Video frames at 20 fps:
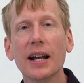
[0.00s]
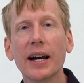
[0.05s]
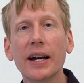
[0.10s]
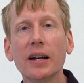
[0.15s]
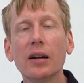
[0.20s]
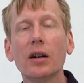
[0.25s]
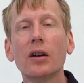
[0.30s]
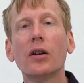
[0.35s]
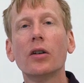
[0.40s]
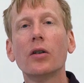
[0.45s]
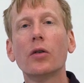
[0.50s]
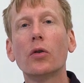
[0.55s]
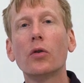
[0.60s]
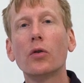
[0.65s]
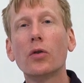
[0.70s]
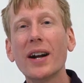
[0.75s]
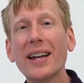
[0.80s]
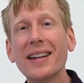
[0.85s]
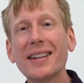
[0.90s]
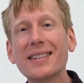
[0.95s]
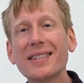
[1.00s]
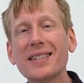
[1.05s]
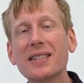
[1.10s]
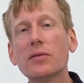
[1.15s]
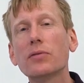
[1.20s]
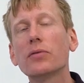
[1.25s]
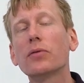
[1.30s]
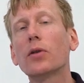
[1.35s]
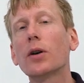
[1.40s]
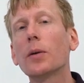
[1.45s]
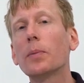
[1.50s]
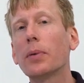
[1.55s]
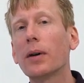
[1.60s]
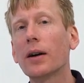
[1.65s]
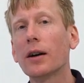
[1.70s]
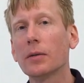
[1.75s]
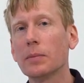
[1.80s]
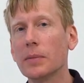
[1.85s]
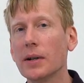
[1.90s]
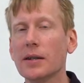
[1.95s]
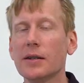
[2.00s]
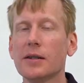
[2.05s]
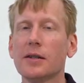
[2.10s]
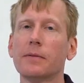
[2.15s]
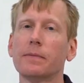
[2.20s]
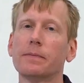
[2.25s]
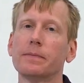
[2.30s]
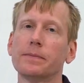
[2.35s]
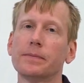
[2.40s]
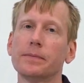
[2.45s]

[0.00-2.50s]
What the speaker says: like rents for apartments.